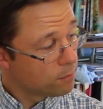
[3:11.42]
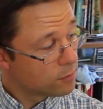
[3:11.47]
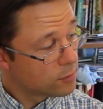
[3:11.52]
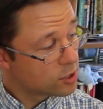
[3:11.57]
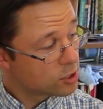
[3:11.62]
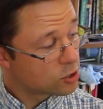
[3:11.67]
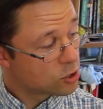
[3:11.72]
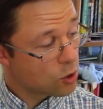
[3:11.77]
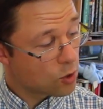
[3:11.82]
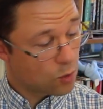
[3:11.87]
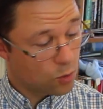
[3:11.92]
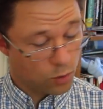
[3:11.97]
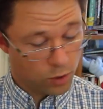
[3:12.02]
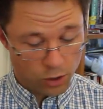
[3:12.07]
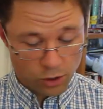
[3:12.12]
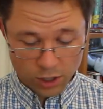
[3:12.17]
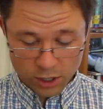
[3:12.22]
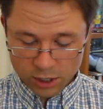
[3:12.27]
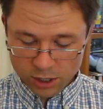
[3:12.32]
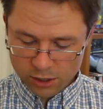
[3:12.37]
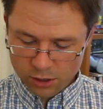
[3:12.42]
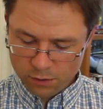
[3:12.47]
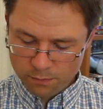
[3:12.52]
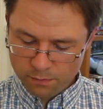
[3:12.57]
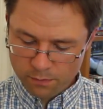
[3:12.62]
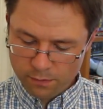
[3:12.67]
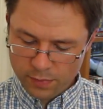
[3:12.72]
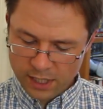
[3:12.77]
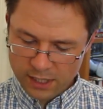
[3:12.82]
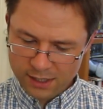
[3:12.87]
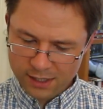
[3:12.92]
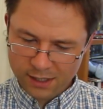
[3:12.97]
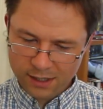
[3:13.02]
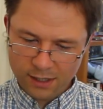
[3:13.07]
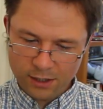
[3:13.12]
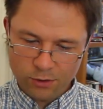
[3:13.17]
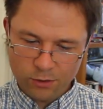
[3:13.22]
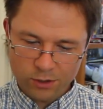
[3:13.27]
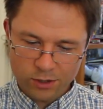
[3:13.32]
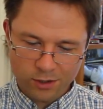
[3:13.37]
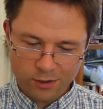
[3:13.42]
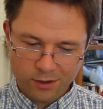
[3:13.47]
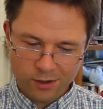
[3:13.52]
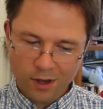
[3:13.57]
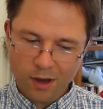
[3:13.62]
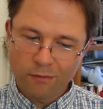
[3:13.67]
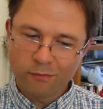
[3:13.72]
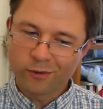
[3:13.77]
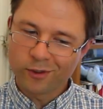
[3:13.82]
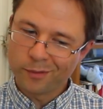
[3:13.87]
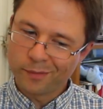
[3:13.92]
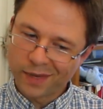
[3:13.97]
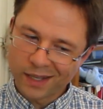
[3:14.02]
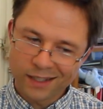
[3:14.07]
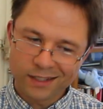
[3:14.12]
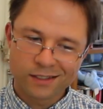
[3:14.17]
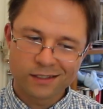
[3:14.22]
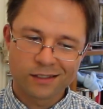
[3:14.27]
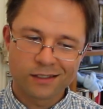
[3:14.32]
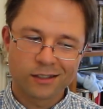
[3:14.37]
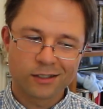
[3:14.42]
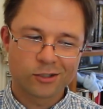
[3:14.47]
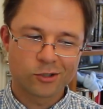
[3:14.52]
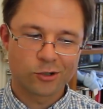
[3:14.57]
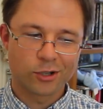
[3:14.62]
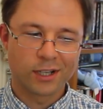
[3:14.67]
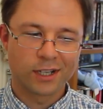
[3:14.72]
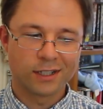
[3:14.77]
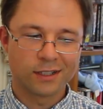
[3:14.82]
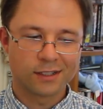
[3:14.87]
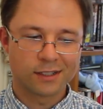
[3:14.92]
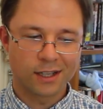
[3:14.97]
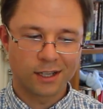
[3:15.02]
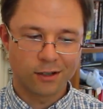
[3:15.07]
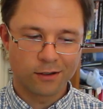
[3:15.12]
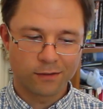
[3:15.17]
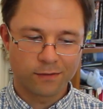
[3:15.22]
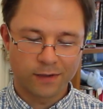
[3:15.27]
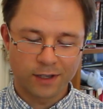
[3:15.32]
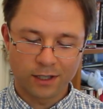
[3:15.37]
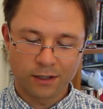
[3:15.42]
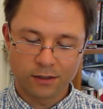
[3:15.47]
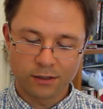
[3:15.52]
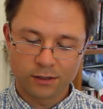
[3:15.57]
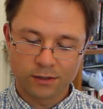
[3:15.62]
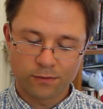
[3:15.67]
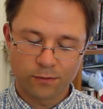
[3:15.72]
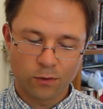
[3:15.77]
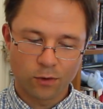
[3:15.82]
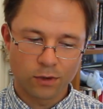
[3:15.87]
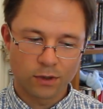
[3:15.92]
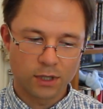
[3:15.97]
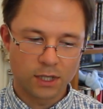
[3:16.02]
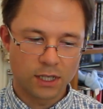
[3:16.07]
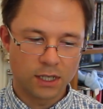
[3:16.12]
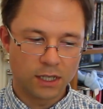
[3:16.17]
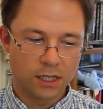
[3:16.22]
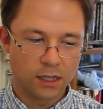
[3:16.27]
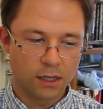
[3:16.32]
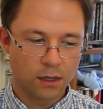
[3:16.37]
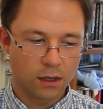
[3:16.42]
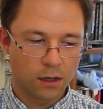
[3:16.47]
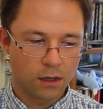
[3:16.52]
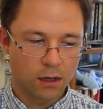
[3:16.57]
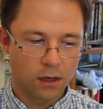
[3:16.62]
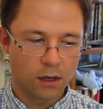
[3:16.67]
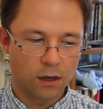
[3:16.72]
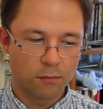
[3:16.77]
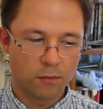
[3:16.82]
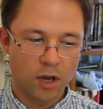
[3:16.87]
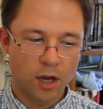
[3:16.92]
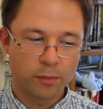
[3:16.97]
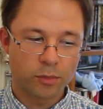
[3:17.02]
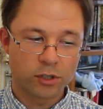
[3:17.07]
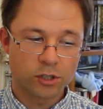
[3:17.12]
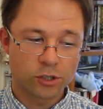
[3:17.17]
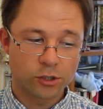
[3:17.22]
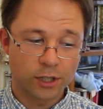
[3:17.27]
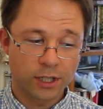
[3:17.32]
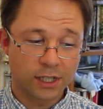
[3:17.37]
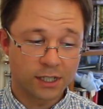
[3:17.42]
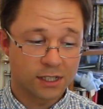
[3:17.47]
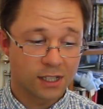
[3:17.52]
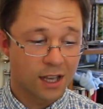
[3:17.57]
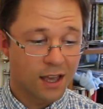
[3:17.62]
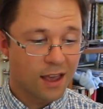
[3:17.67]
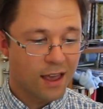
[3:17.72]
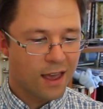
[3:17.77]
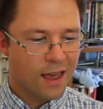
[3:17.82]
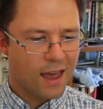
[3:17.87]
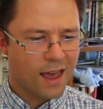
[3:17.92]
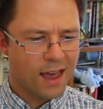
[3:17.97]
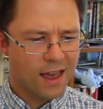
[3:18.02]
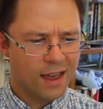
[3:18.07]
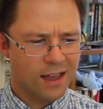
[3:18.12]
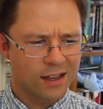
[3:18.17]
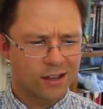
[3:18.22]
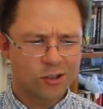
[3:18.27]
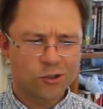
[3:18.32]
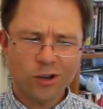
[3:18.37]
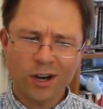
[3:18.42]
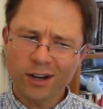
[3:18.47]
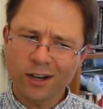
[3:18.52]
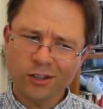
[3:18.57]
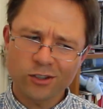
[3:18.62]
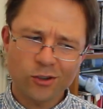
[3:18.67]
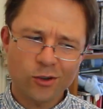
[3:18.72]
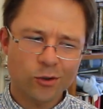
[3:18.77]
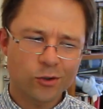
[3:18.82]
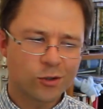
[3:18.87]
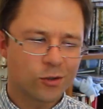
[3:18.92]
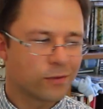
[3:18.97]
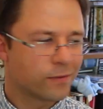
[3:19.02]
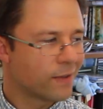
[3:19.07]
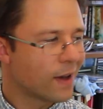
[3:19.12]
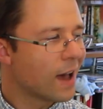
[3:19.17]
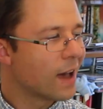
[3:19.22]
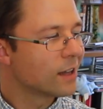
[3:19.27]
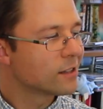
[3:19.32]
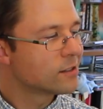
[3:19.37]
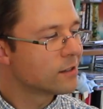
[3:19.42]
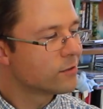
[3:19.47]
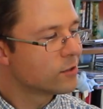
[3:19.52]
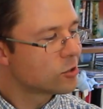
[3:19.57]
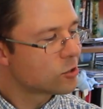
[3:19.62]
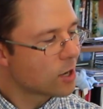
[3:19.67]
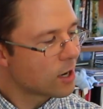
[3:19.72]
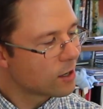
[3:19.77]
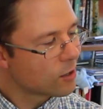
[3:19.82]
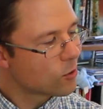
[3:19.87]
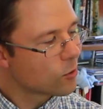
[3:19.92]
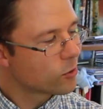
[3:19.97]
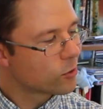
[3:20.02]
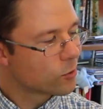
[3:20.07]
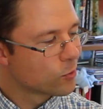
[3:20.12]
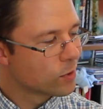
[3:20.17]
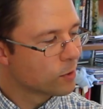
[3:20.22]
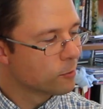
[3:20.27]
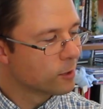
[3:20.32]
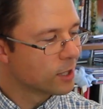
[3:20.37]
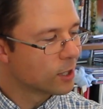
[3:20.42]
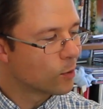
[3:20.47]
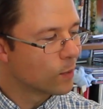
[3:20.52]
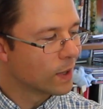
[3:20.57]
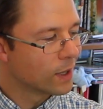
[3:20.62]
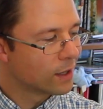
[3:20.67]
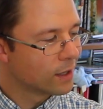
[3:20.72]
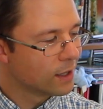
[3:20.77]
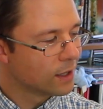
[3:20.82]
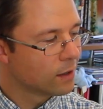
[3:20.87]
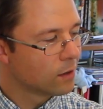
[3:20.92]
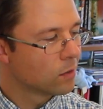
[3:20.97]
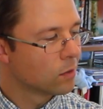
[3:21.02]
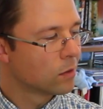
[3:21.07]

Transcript: So you can just basically use your thumb for the bass strings and your fingers for the upper strings. And try not to go too fast. If you try to go through it really quickly,